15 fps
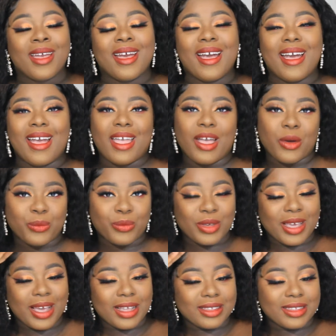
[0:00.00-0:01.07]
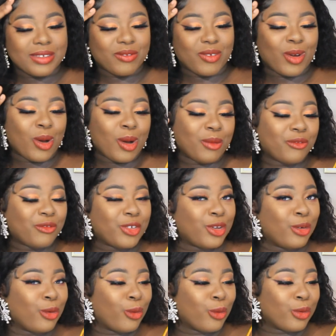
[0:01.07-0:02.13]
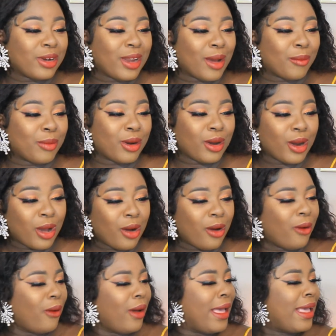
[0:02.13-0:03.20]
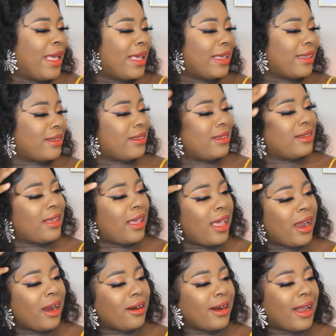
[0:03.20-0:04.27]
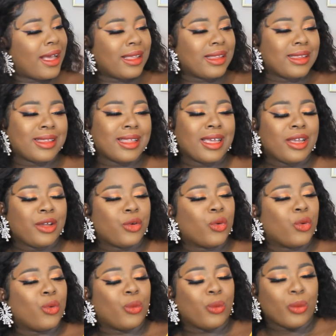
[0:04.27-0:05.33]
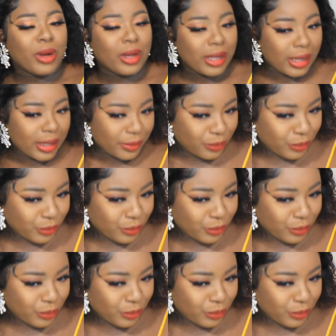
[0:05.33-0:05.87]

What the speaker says: I hope you guys leave a comment for your girl down below. Is this hair not laying or what?